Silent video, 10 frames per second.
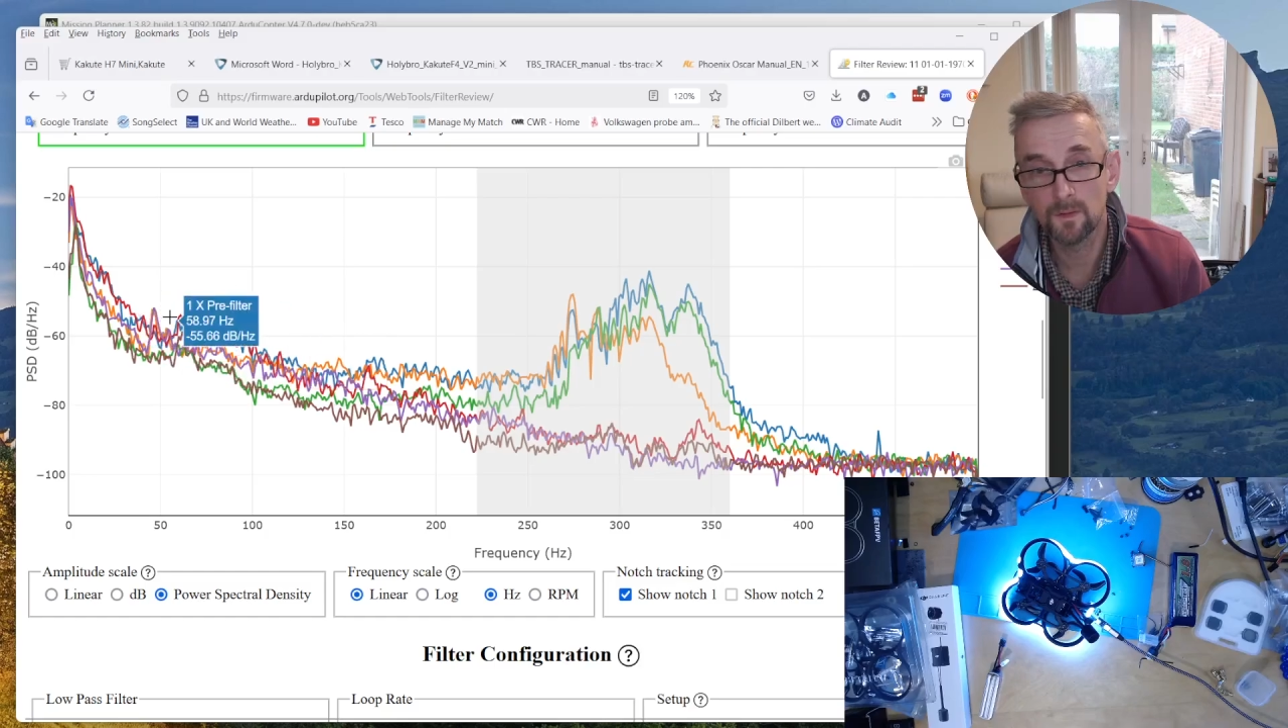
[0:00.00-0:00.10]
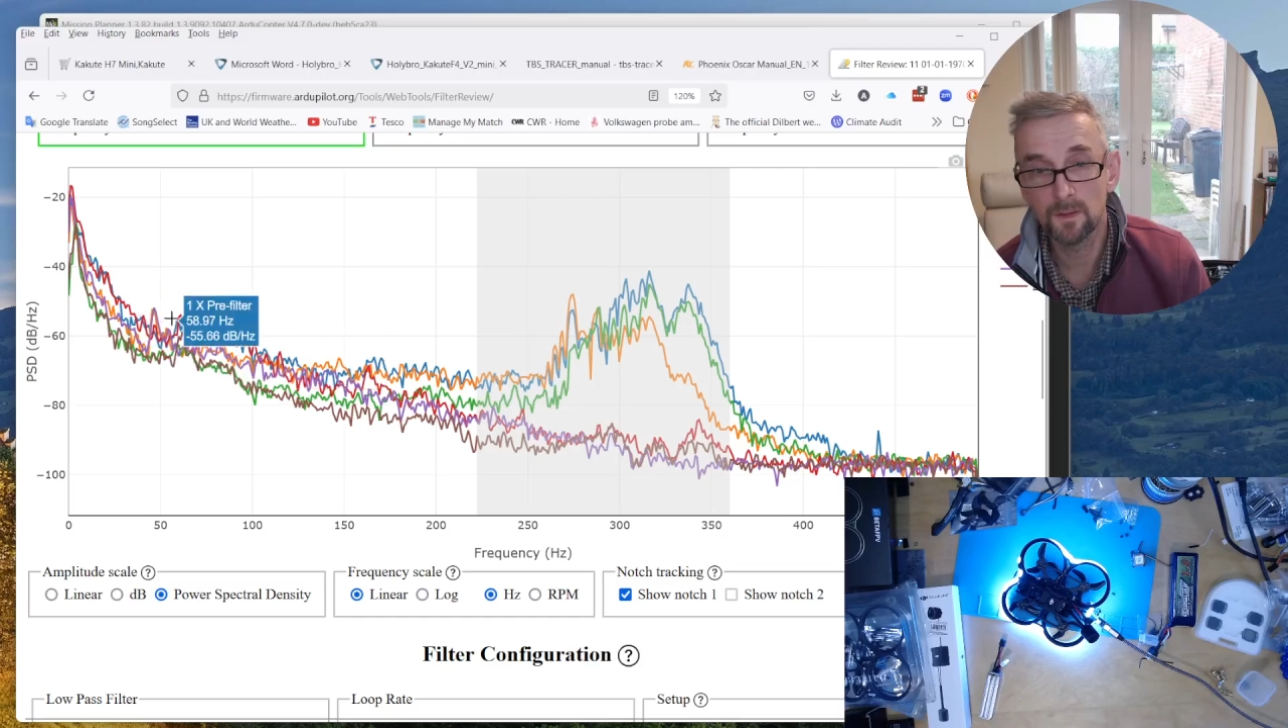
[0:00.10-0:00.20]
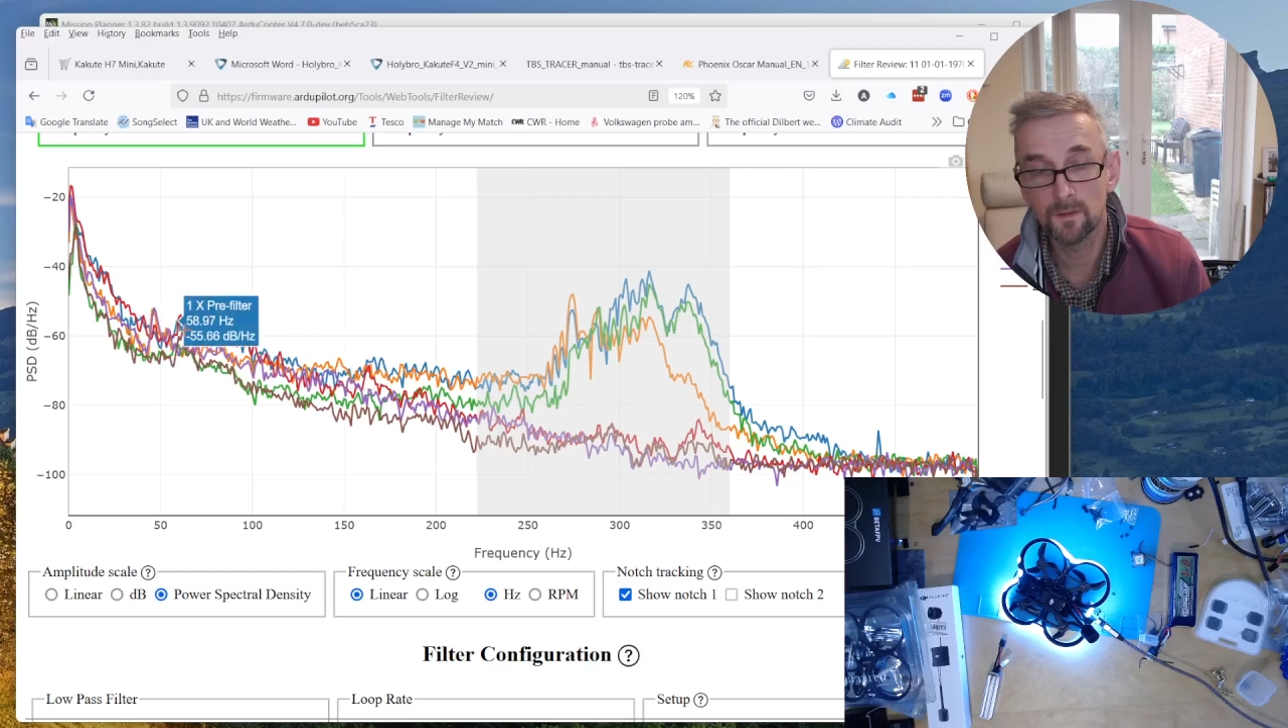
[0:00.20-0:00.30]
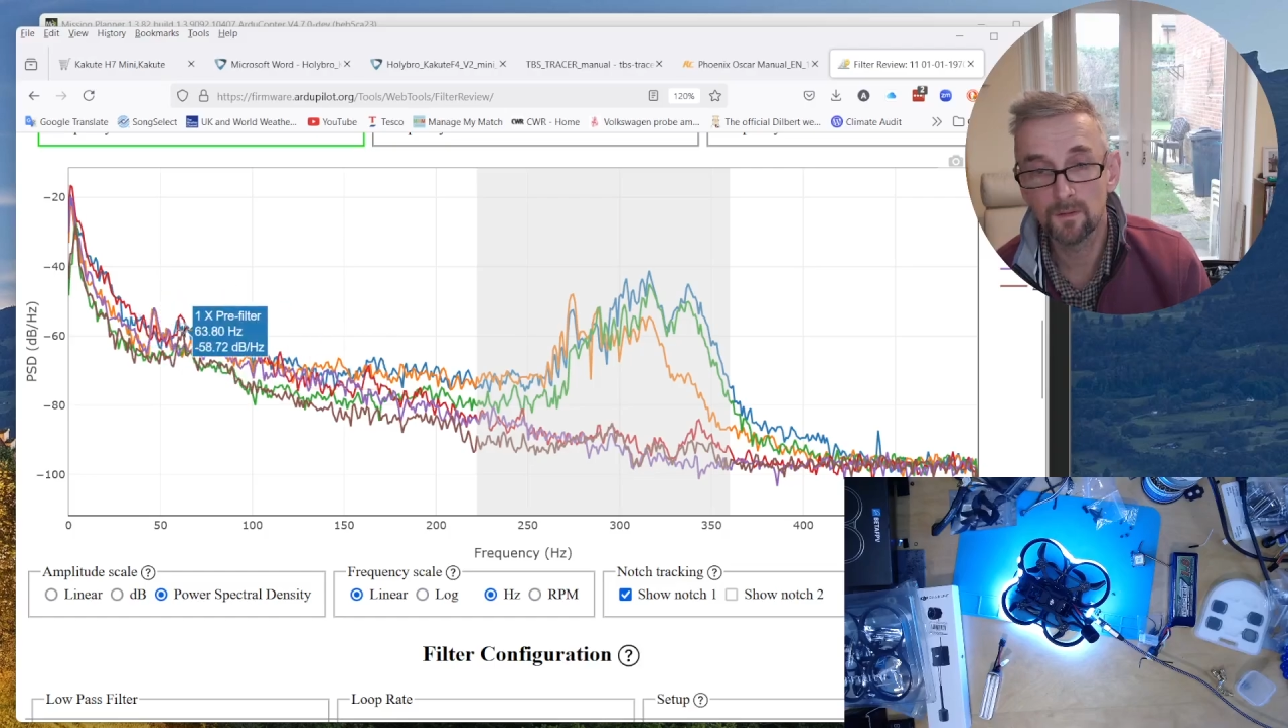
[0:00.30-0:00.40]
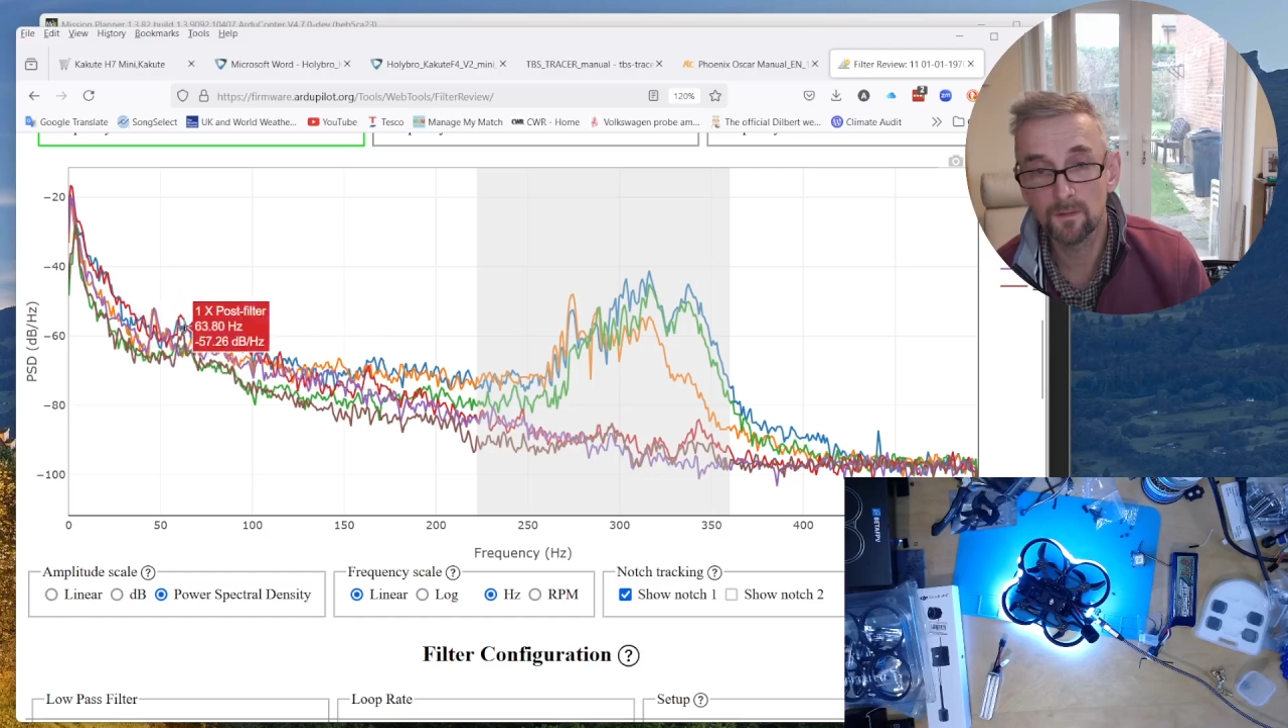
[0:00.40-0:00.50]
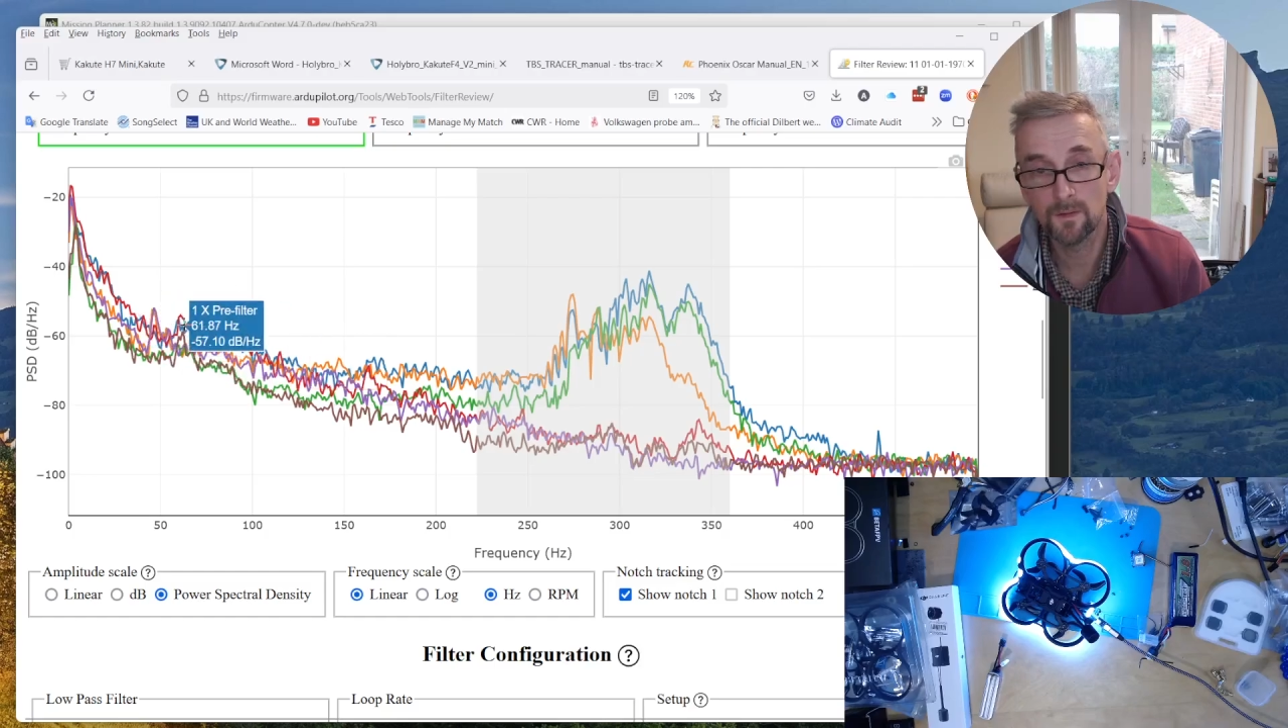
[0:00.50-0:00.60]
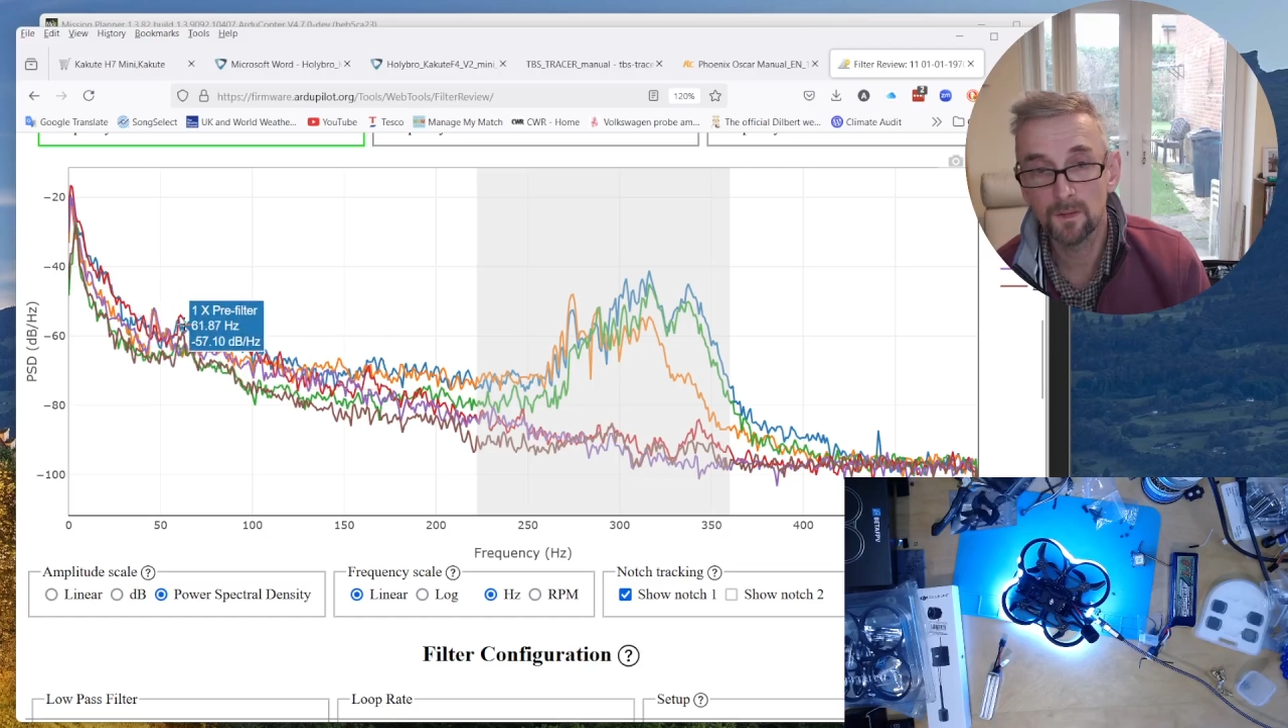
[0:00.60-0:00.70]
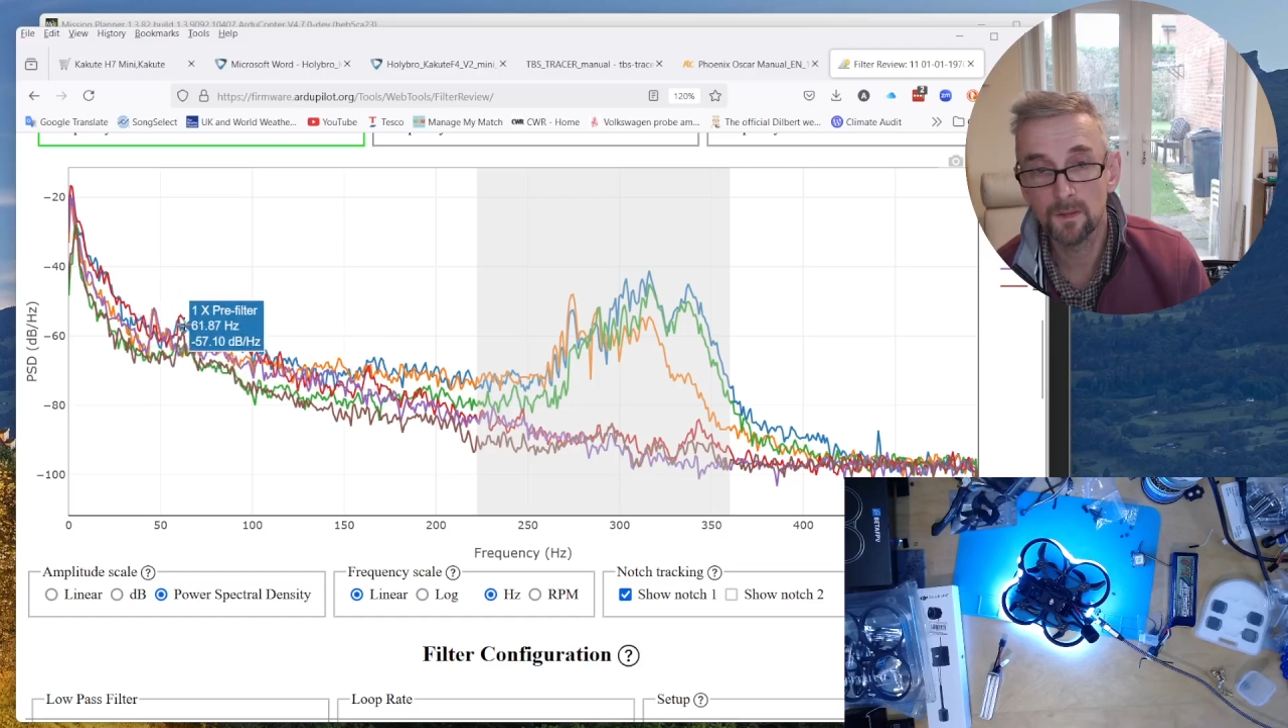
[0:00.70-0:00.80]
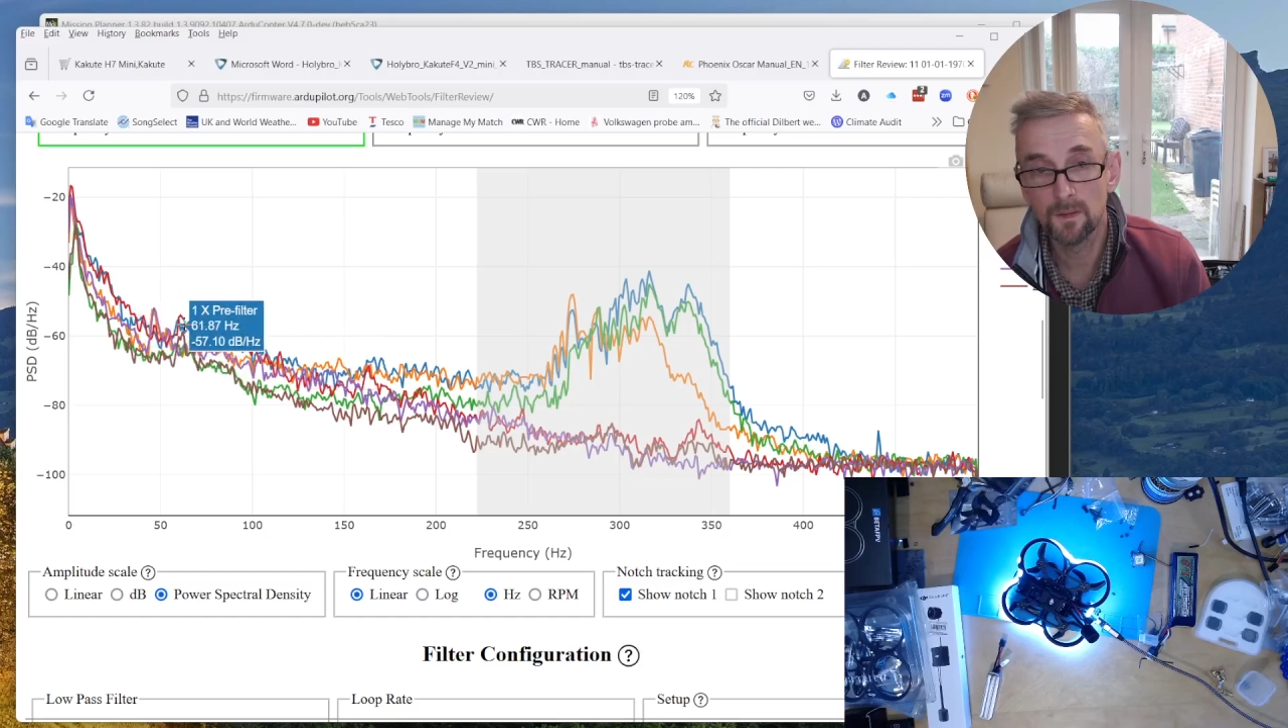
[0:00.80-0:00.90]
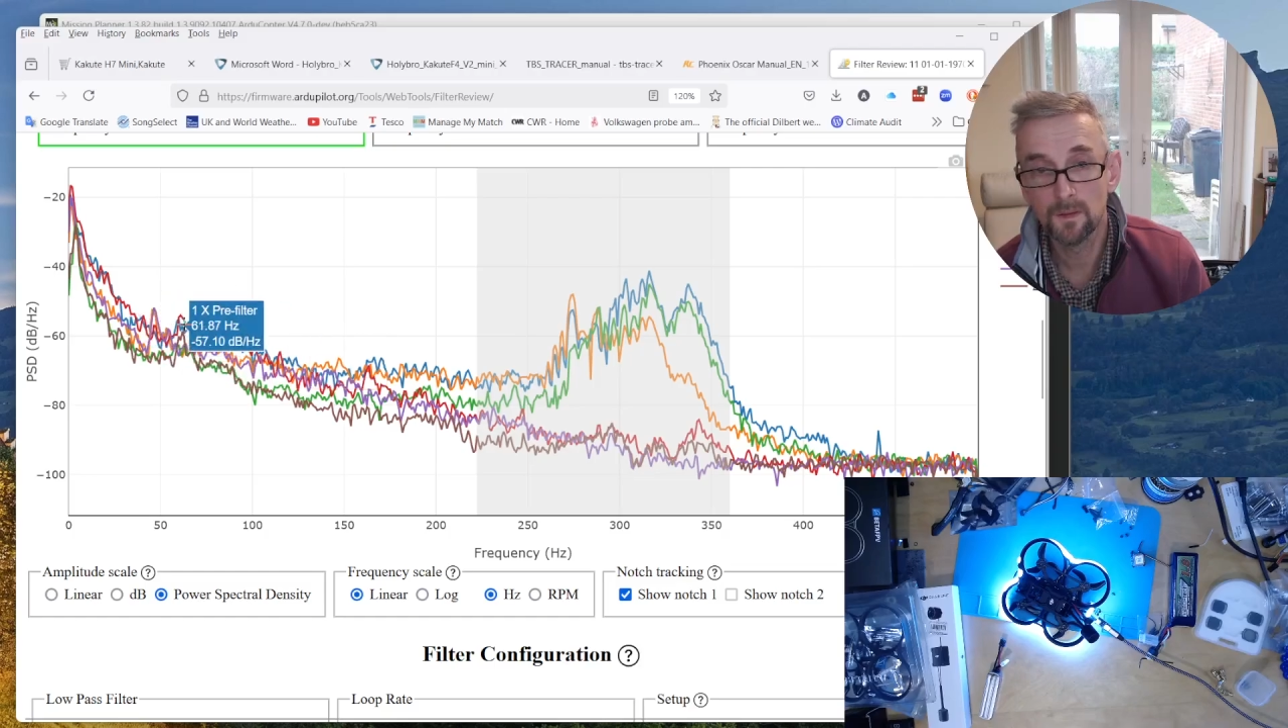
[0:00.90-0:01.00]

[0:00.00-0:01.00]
I can see